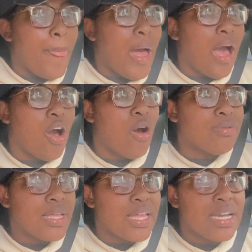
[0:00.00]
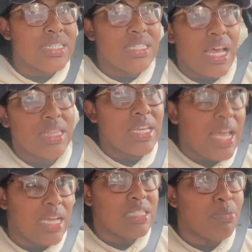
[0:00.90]
I hope that that is not the
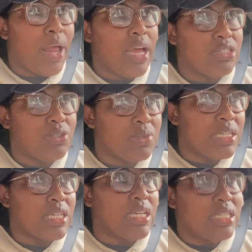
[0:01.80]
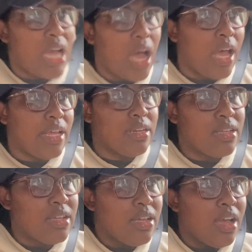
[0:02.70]
case, but I do think he died.
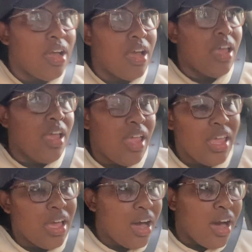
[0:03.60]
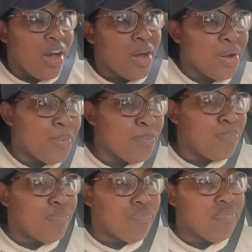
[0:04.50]

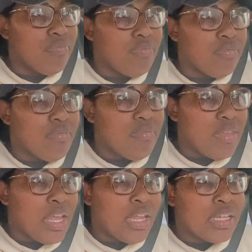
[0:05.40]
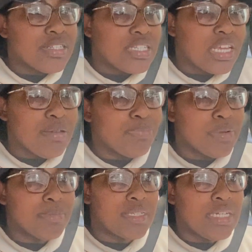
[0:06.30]
And seeing
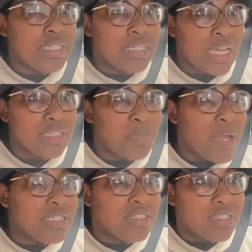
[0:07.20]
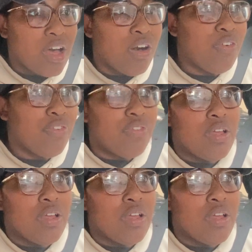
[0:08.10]
Brimsley dance by himself,